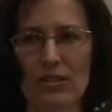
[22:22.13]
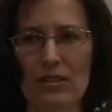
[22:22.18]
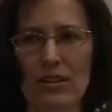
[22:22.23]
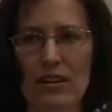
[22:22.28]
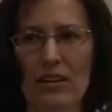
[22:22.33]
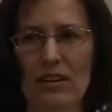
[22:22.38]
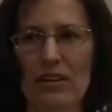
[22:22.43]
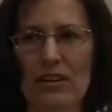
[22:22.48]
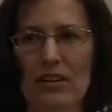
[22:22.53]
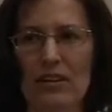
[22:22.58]
I
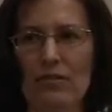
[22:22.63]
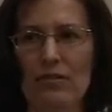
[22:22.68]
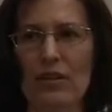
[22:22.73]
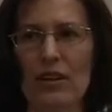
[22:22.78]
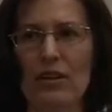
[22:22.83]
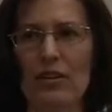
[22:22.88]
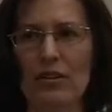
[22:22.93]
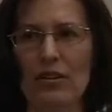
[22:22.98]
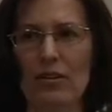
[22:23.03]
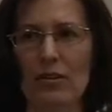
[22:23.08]
think if they
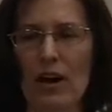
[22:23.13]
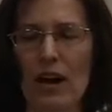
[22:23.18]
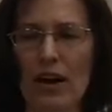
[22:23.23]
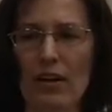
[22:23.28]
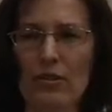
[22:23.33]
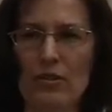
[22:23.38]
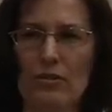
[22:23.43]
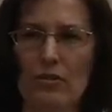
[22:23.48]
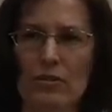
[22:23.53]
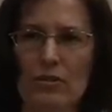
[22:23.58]
knew how
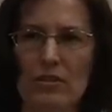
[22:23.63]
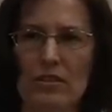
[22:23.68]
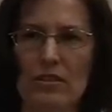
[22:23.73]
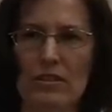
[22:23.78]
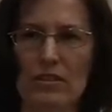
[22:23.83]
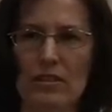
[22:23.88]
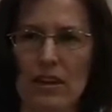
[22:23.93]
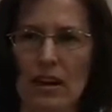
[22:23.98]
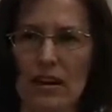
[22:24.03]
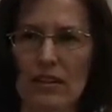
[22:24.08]
to
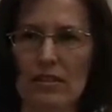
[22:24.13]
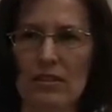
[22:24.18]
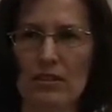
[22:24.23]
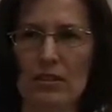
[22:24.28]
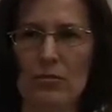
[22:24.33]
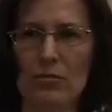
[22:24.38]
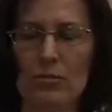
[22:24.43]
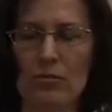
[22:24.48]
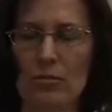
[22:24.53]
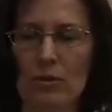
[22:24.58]
discuss
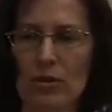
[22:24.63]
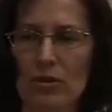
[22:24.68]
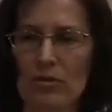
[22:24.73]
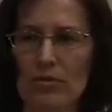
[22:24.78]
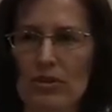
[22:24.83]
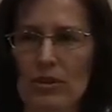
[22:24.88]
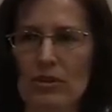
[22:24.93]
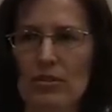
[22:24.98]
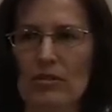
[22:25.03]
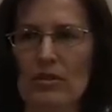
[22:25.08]
different
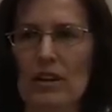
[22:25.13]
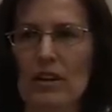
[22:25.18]
worldviews